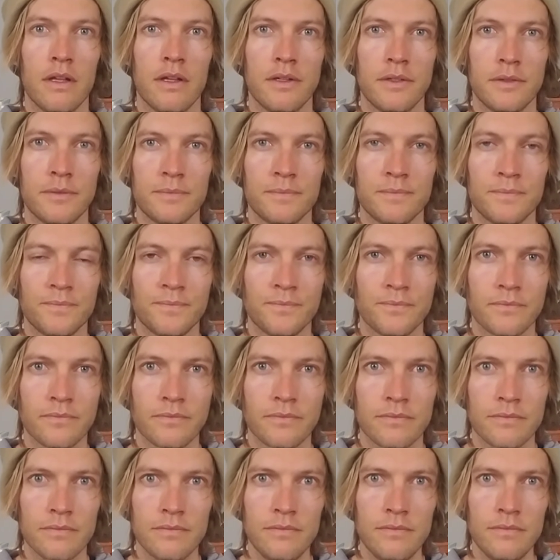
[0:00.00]

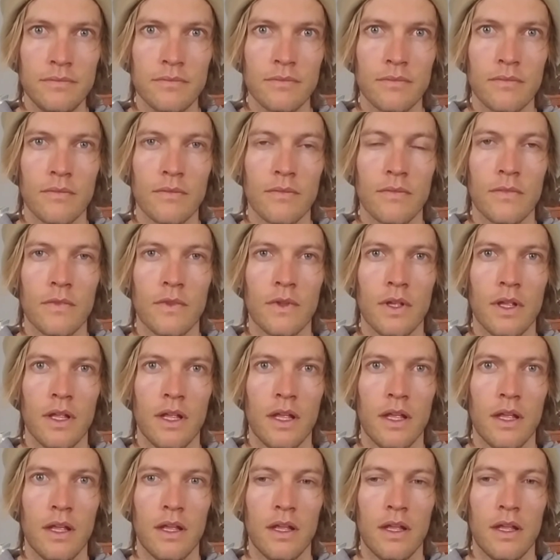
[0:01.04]

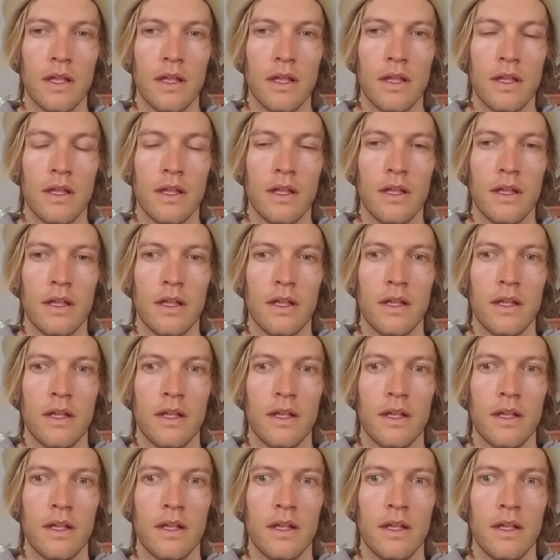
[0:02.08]
(silence)